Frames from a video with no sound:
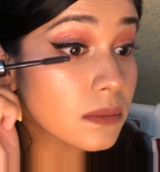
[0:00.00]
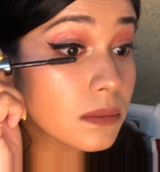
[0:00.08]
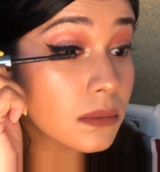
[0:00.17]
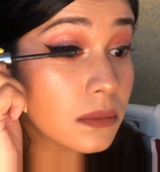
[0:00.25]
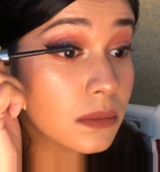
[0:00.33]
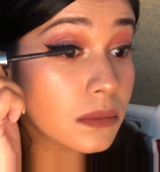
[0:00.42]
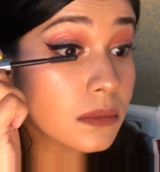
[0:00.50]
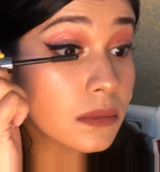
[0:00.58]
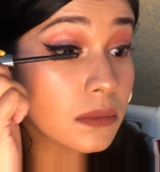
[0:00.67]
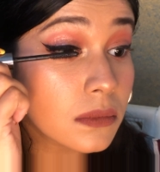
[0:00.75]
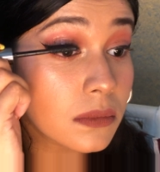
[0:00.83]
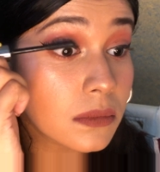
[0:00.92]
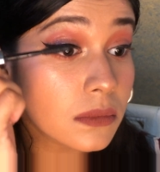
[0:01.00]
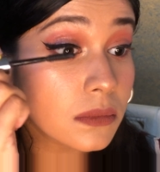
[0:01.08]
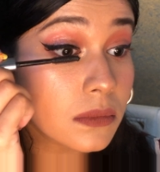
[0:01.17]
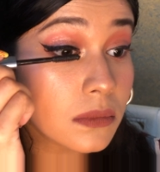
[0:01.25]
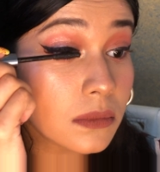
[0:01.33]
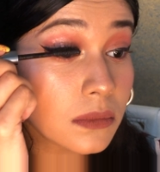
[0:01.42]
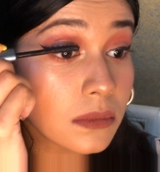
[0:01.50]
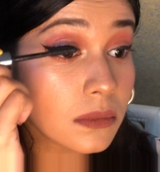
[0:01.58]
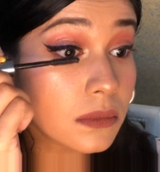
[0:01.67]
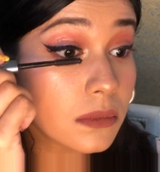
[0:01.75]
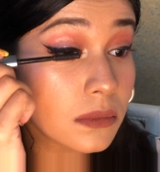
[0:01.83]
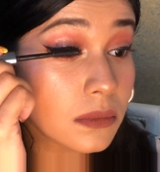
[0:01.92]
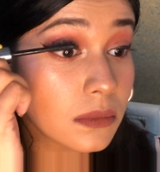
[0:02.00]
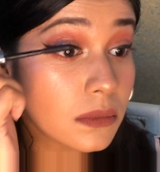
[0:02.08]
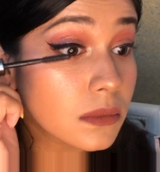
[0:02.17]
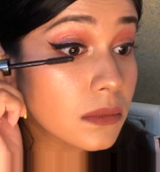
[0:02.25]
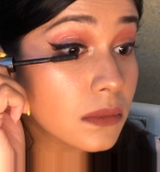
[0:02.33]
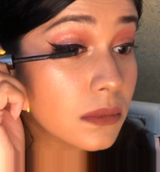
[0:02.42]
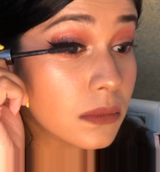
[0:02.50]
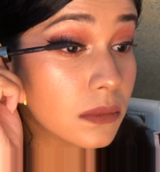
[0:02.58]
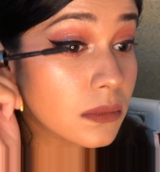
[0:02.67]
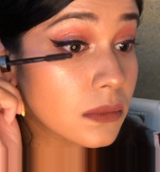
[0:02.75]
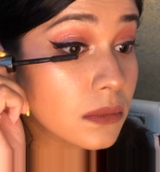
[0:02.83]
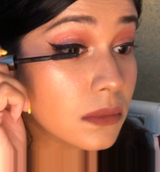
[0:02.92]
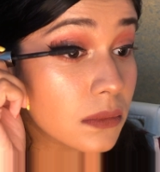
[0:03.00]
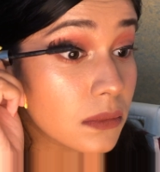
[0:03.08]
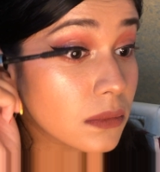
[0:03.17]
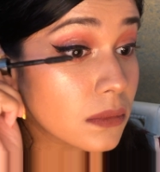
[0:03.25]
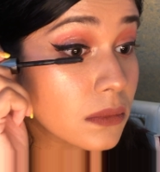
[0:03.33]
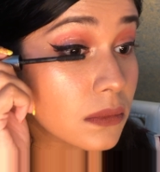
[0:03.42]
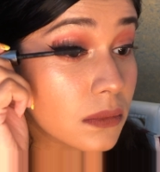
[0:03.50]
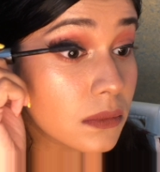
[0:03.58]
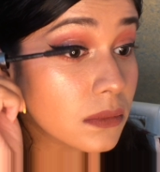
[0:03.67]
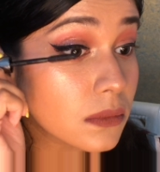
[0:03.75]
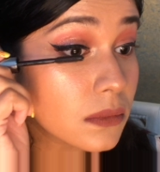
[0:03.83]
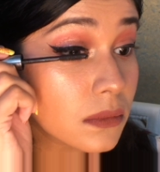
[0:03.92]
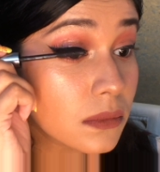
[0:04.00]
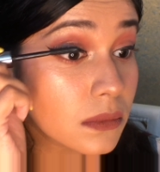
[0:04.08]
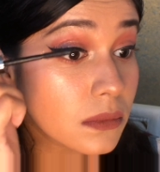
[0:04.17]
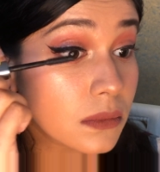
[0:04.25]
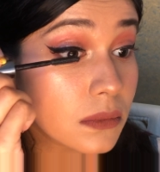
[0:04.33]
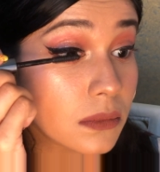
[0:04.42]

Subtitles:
[no speech]